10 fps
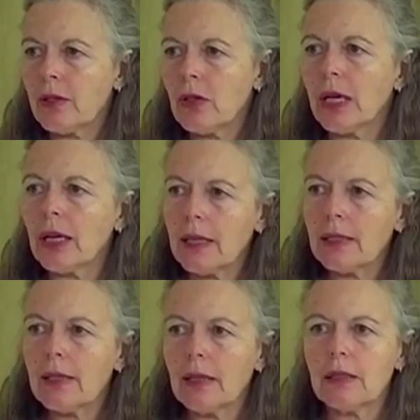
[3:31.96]
So like I
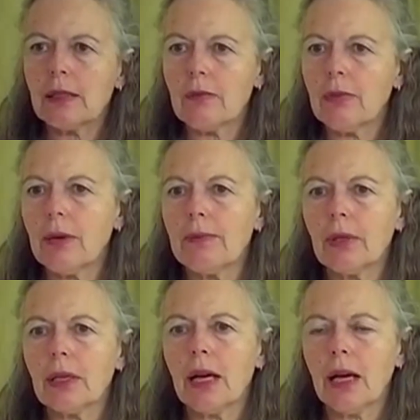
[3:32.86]
said, some
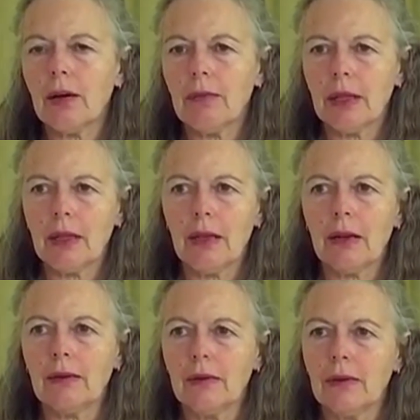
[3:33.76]
people come and
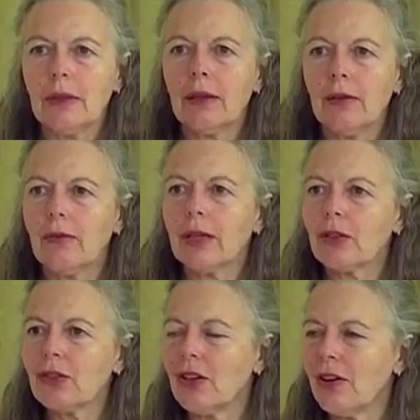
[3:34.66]
then
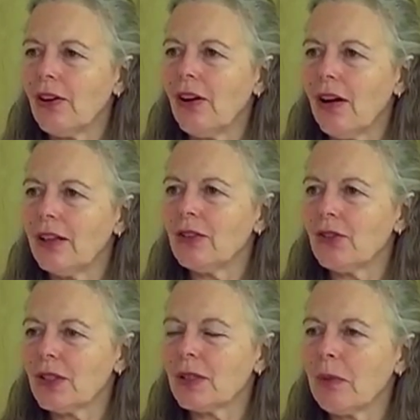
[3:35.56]
conviction
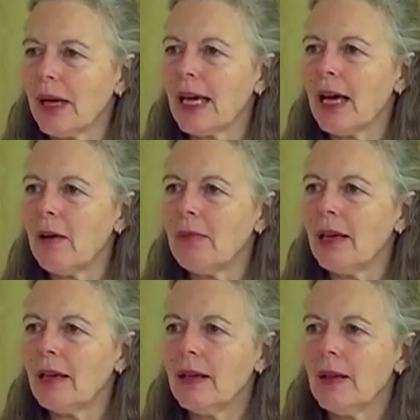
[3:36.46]
dawns just by
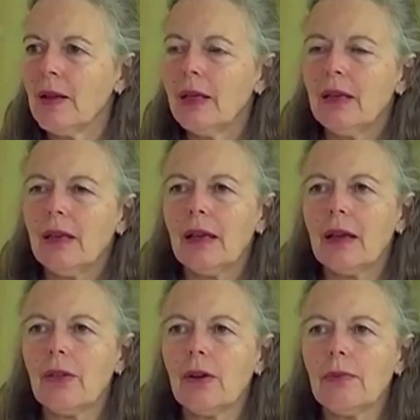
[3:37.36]
coming.
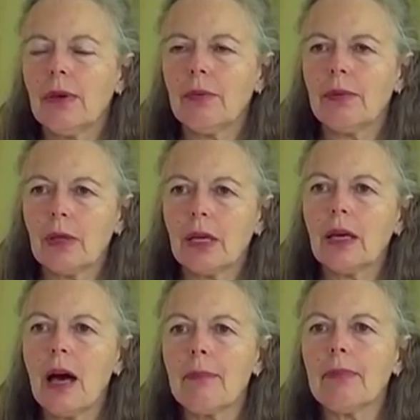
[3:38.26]
And other people
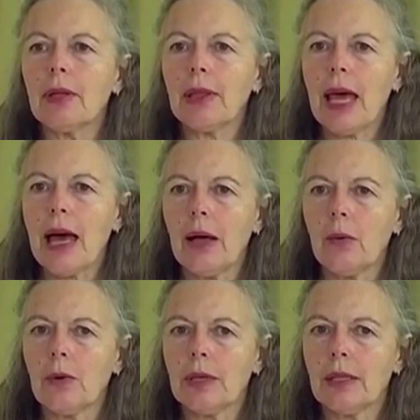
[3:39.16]
couple
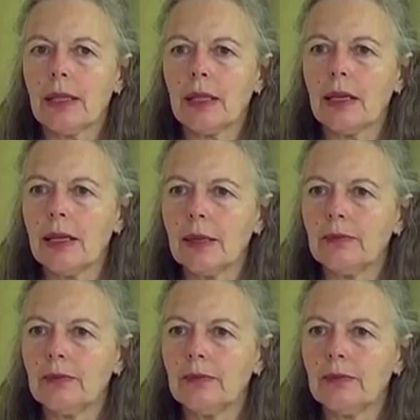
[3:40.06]
that with